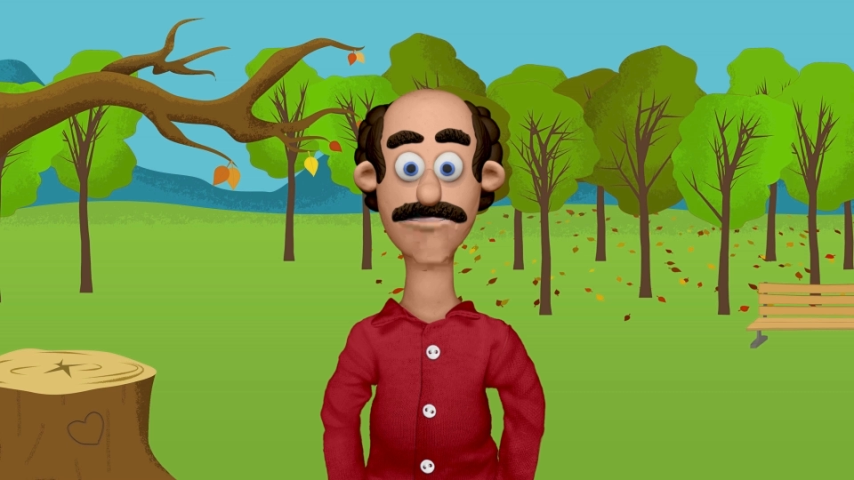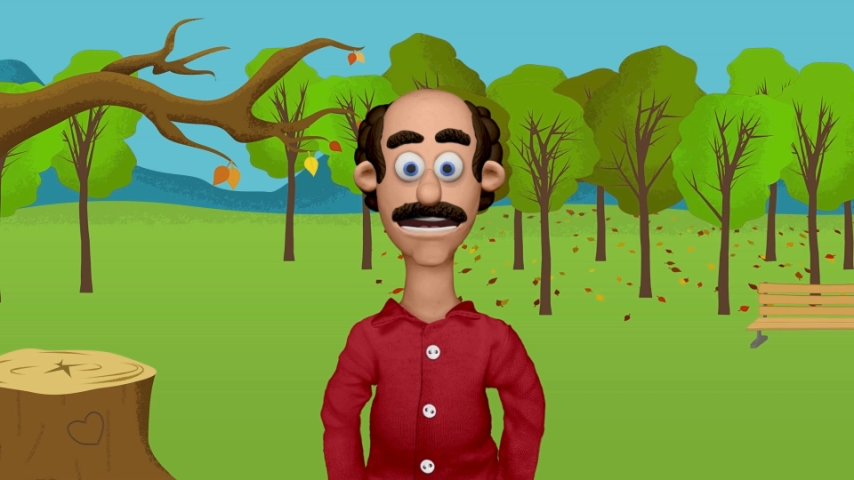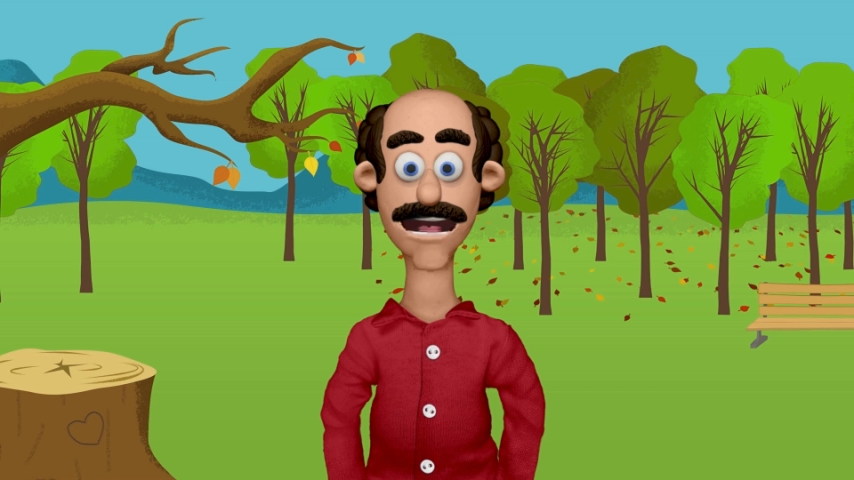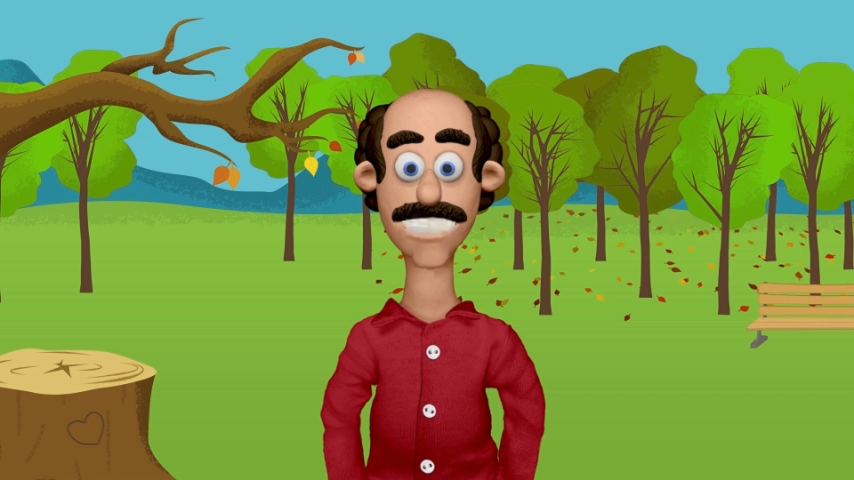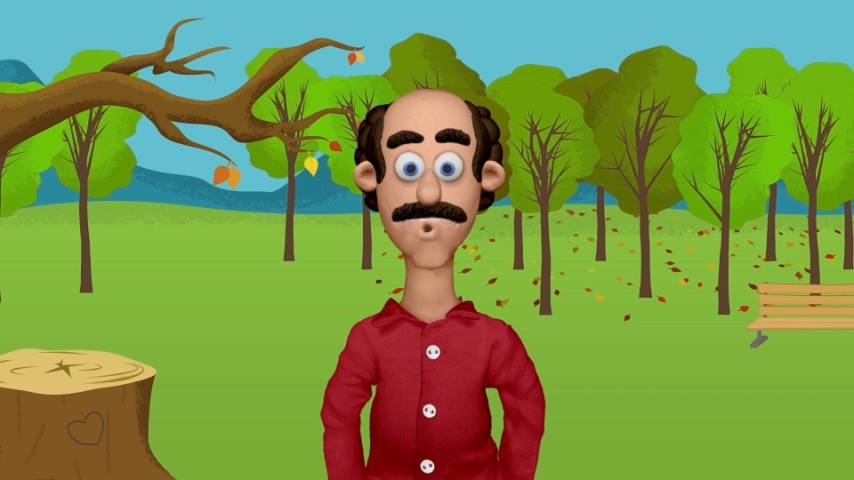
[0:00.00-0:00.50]

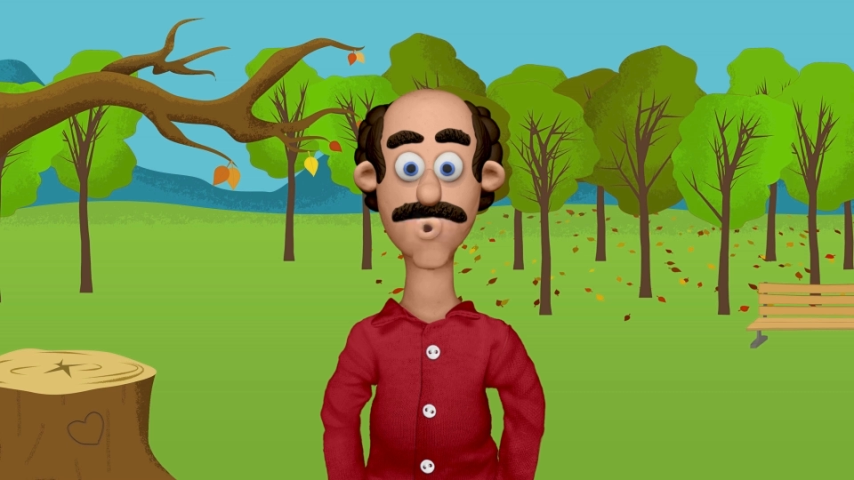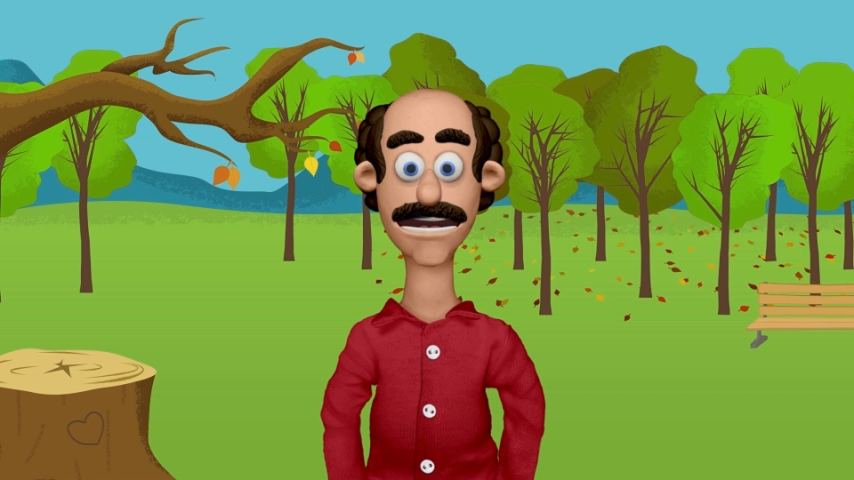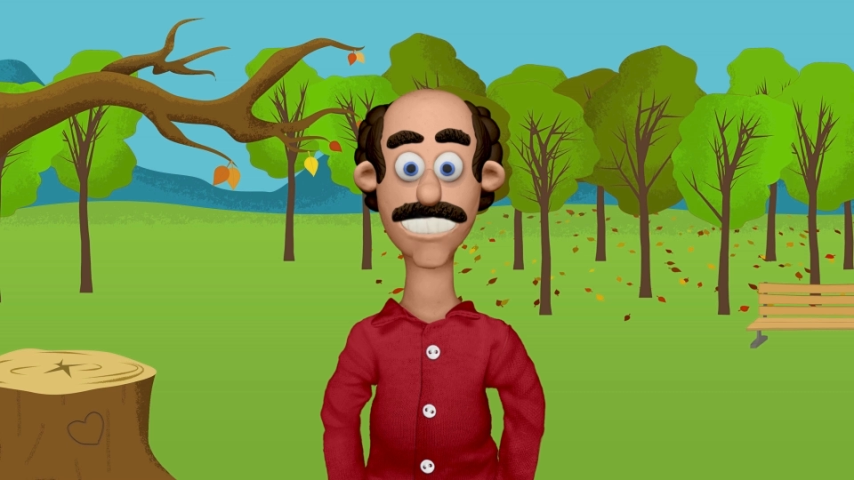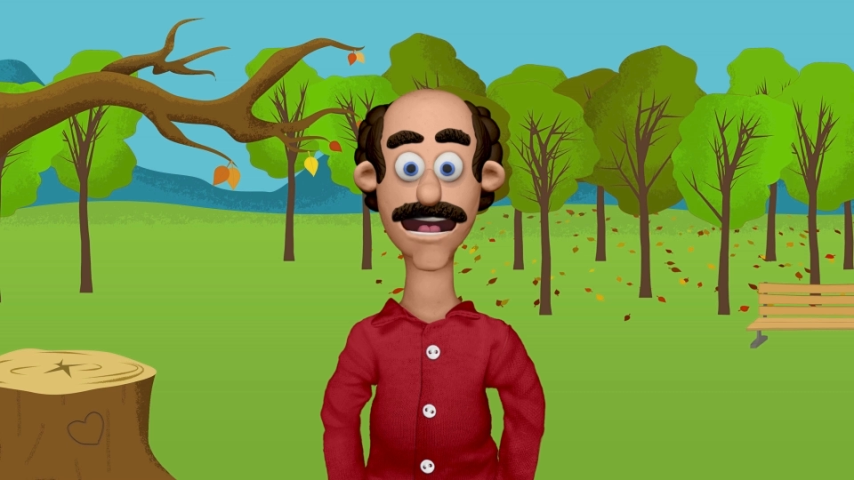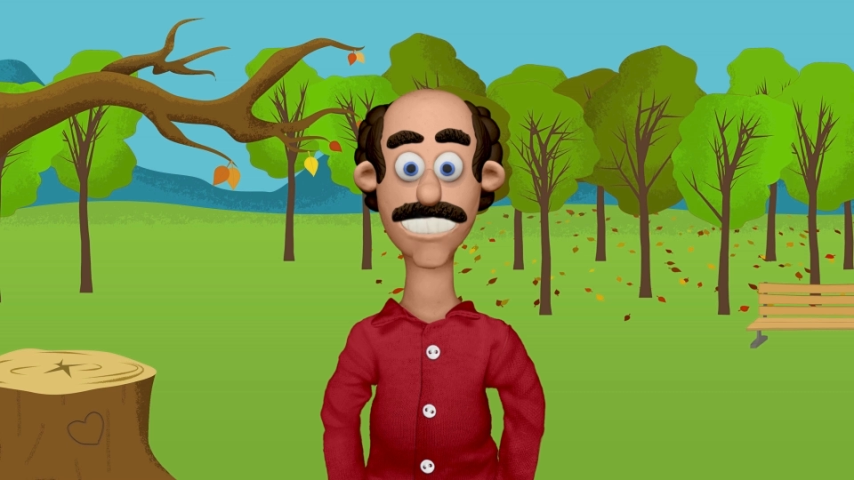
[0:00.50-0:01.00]
Natural
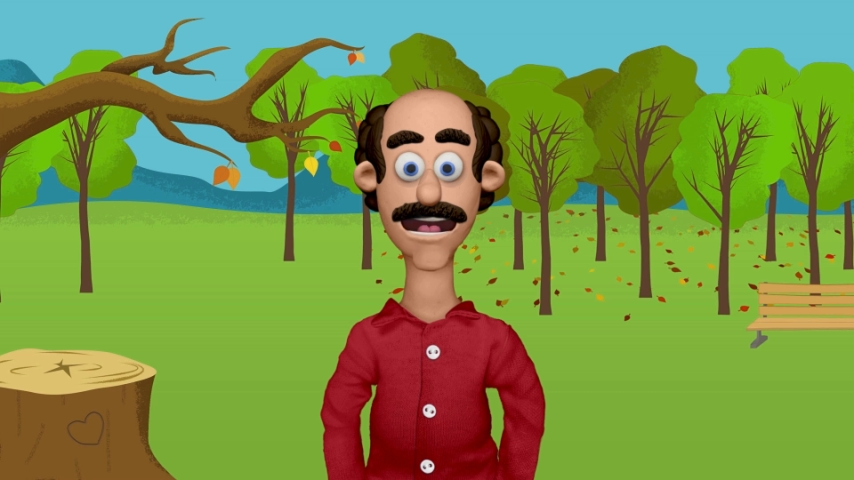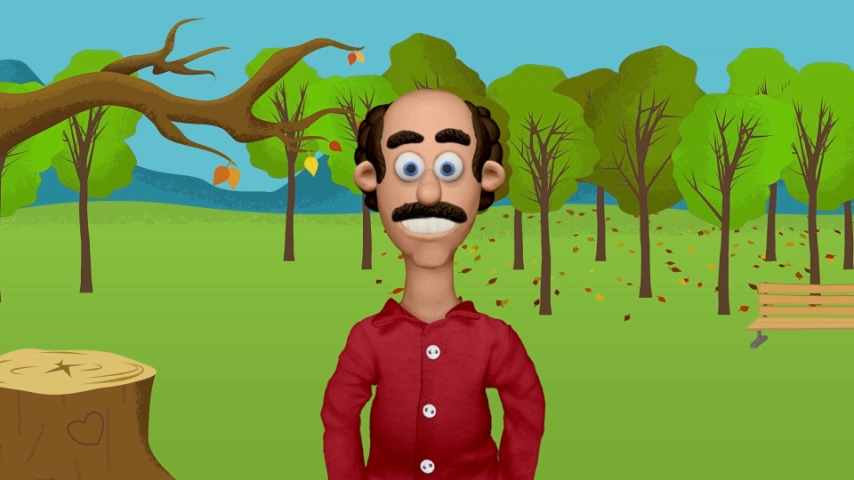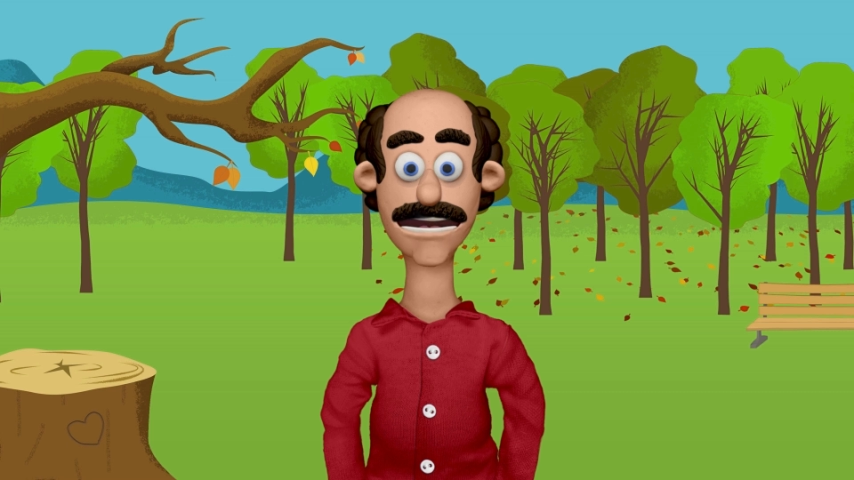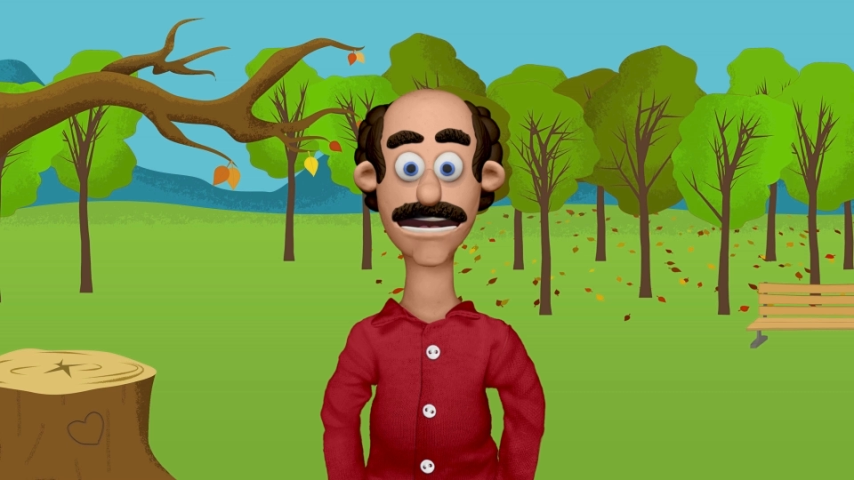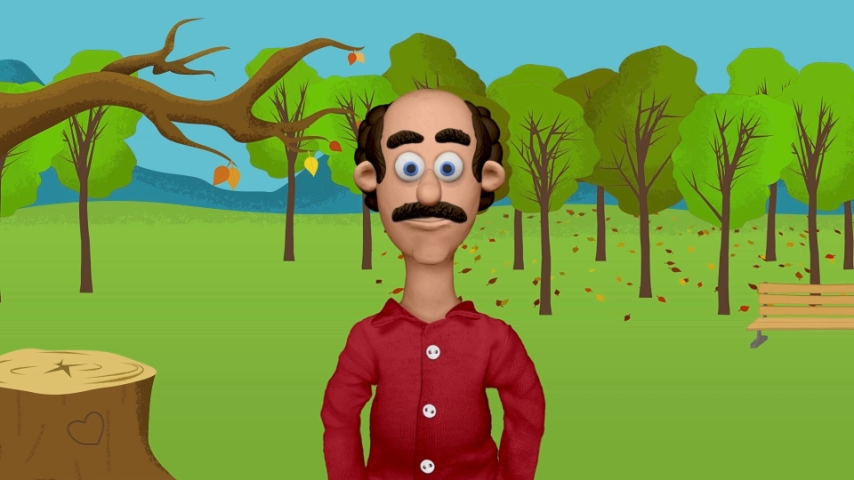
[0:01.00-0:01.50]
language is
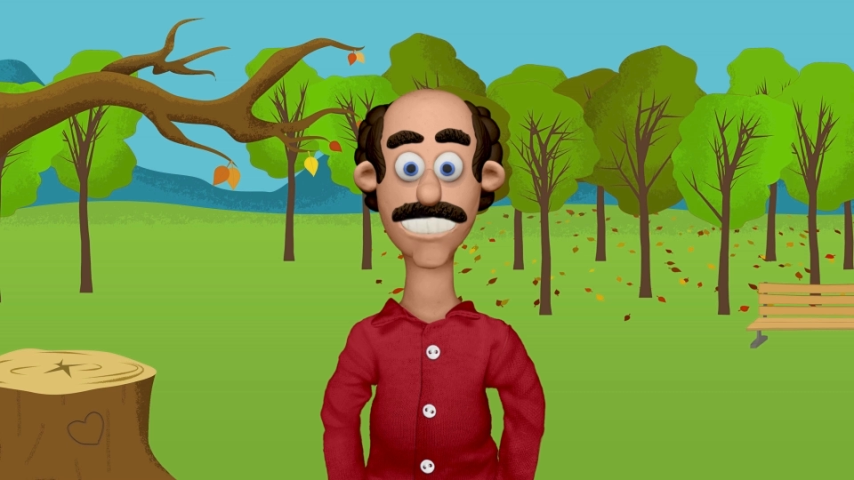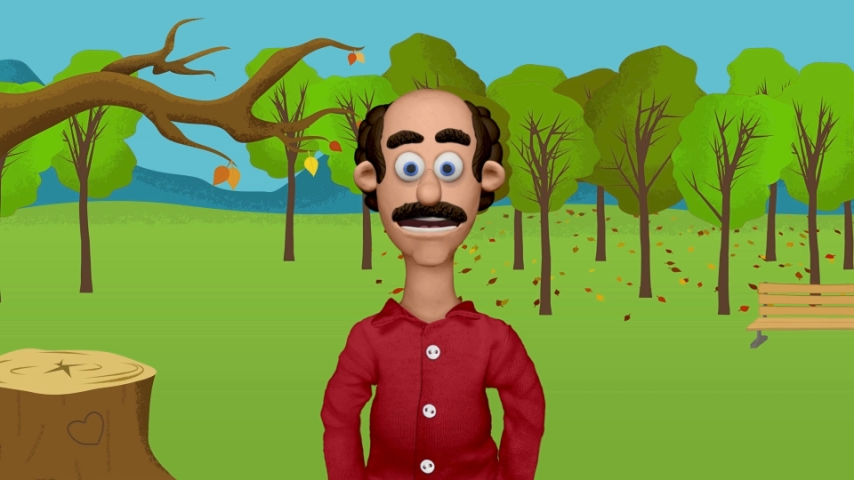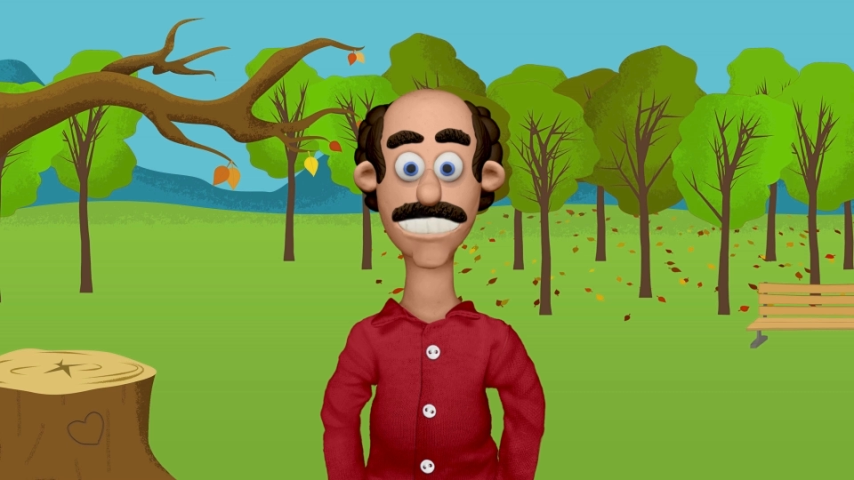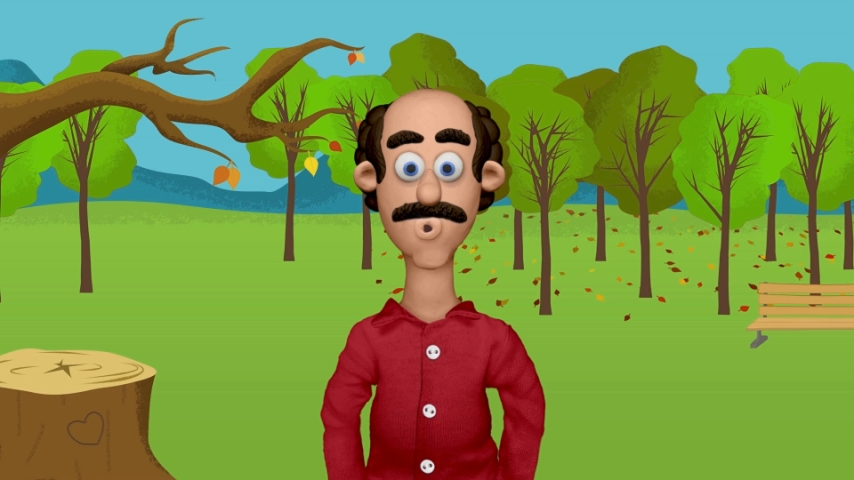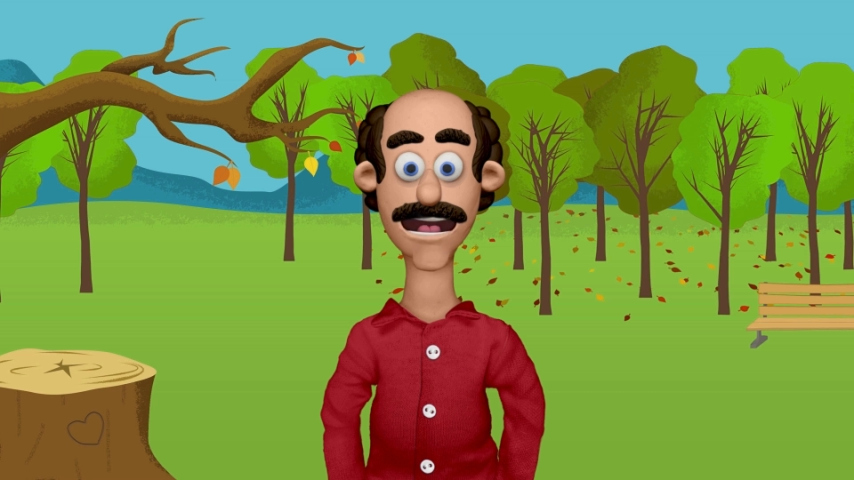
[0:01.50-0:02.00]
unique to
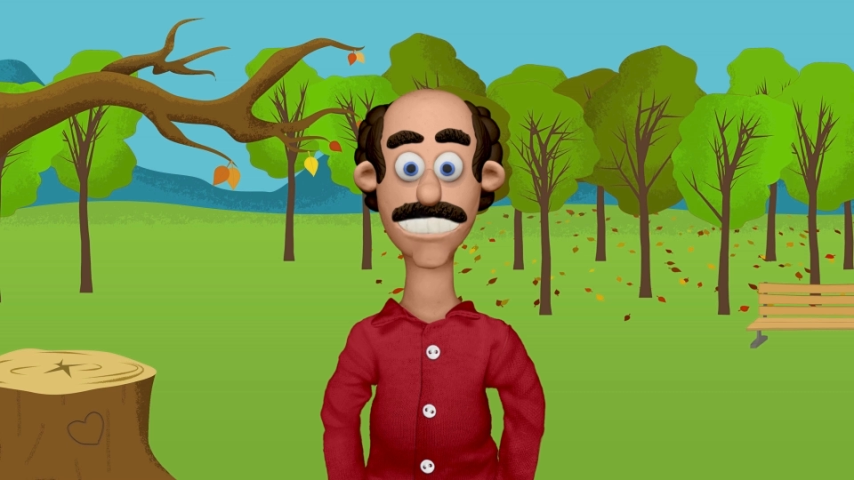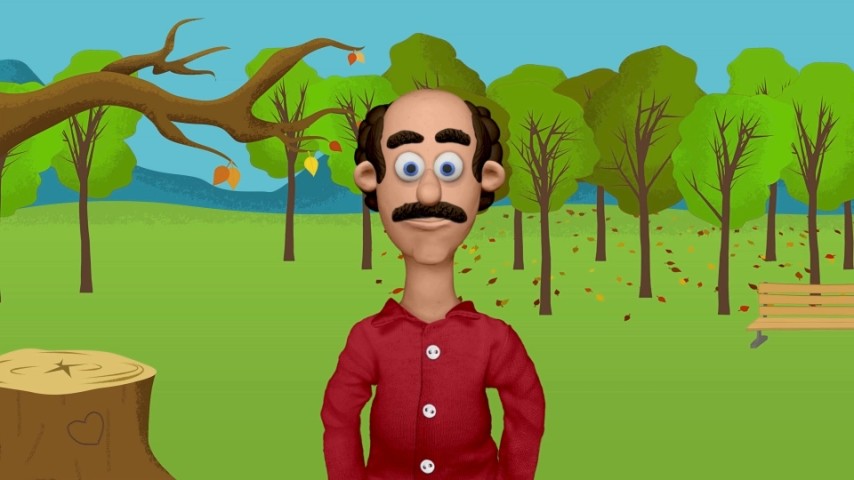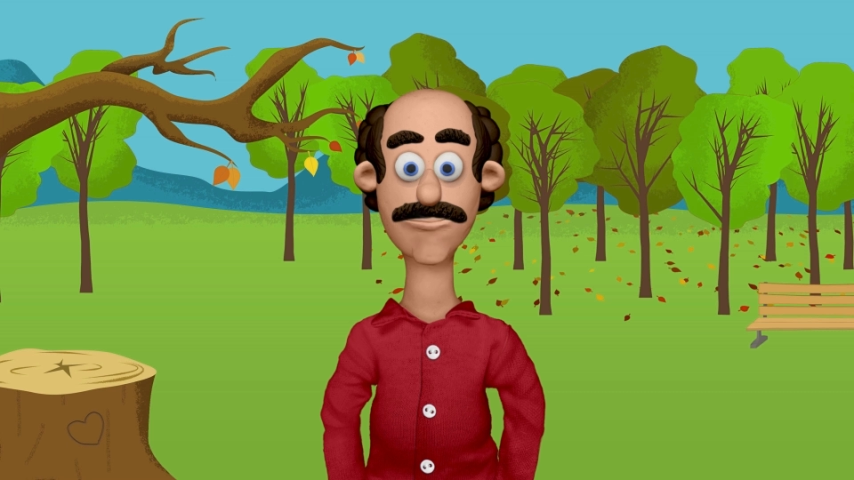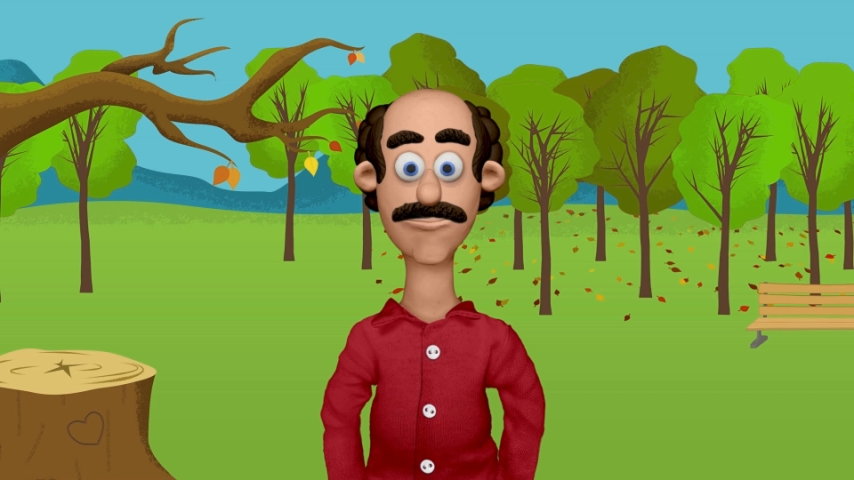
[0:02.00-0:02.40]
humans.